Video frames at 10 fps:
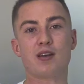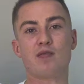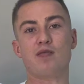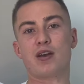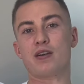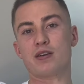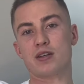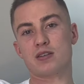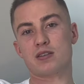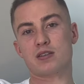
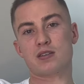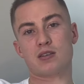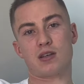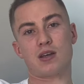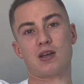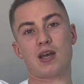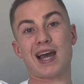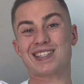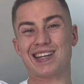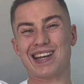various uh,
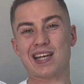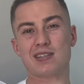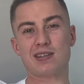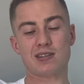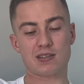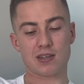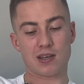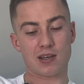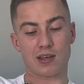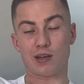asset classes,
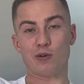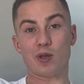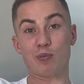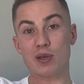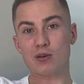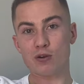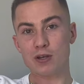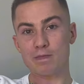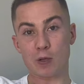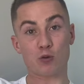including Bitcoin
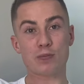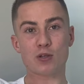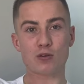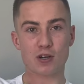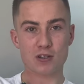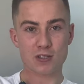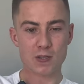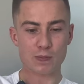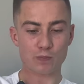and cryptocurrency,